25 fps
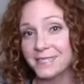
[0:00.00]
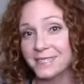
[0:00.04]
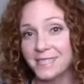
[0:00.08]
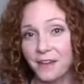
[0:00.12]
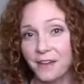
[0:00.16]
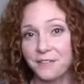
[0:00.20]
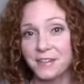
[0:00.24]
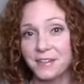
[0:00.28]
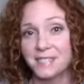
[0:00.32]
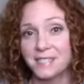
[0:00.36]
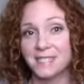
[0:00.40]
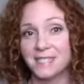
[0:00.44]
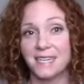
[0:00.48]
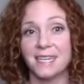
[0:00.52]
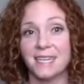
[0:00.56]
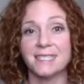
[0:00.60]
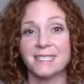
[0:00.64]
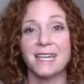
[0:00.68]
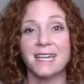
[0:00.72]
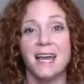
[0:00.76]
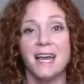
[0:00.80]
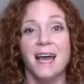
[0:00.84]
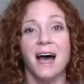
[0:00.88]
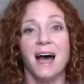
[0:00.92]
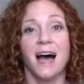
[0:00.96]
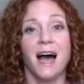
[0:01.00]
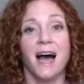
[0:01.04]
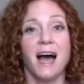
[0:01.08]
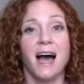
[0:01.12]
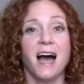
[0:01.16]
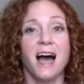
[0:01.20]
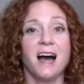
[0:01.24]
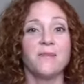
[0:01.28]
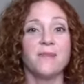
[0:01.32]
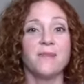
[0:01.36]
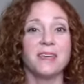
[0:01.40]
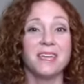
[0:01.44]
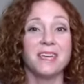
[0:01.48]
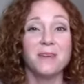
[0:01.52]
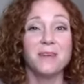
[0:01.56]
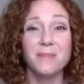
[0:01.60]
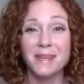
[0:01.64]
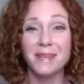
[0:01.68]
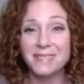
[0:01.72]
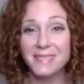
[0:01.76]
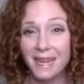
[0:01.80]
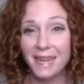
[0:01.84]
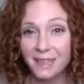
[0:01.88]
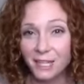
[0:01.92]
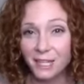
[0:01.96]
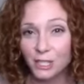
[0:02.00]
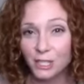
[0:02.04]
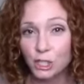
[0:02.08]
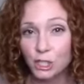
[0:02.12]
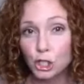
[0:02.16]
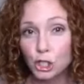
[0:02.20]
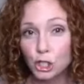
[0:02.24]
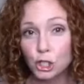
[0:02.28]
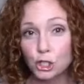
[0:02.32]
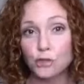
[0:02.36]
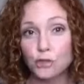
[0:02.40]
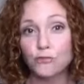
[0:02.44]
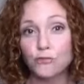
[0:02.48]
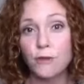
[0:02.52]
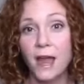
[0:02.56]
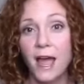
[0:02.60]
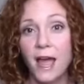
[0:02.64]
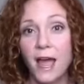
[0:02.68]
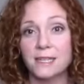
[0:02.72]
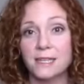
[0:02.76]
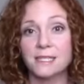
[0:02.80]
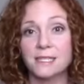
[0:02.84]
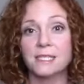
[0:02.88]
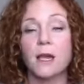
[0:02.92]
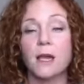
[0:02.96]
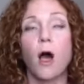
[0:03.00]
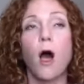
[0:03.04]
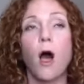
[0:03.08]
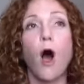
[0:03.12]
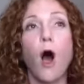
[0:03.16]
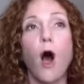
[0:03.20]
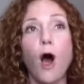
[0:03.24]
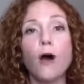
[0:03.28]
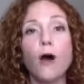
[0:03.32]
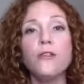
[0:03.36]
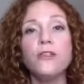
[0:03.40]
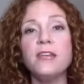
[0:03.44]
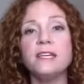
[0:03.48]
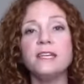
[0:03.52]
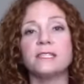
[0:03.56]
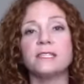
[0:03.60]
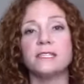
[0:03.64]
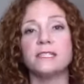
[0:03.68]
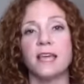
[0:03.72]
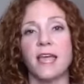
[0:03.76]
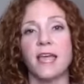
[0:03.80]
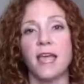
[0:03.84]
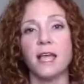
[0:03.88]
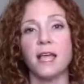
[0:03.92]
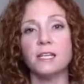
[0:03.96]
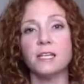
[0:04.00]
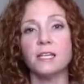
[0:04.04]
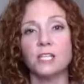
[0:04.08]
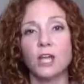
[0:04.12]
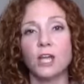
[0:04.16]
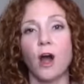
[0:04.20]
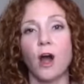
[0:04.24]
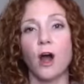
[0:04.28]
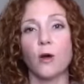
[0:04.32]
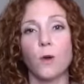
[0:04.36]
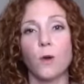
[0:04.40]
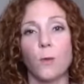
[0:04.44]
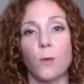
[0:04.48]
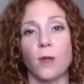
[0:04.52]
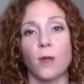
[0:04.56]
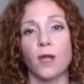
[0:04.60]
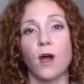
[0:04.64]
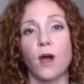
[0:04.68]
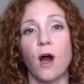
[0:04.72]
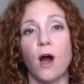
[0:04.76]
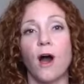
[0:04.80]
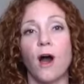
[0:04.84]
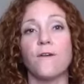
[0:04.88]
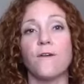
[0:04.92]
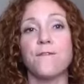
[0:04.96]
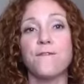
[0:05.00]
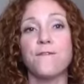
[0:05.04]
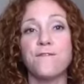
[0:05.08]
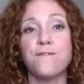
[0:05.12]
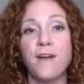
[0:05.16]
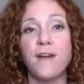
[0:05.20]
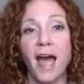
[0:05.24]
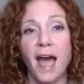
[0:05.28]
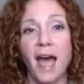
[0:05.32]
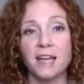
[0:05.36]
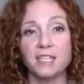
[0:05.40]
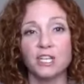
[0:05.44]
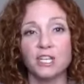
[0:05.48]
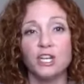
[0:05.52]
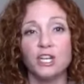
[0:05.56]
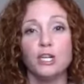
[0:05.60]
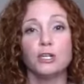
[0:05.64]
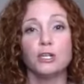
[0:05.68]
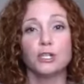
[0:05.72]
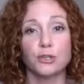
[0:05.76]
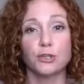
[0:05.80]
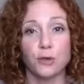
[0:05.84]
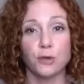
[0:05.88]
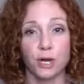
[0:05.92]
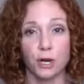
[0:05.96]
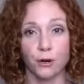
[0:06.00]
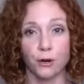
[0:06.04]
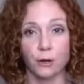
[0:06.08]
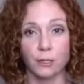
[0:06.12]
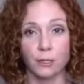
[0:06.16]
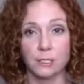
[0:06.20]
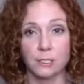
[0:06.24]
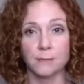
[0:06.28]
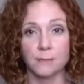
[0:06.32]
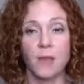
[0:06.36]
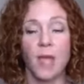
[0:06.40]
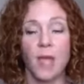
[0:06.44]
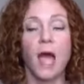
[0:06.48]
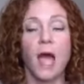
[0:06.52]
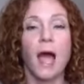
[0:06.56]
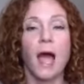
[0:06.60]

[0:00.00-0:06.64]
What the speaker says: deficit. It can be daily stress. All of these things are what we call fat triggers.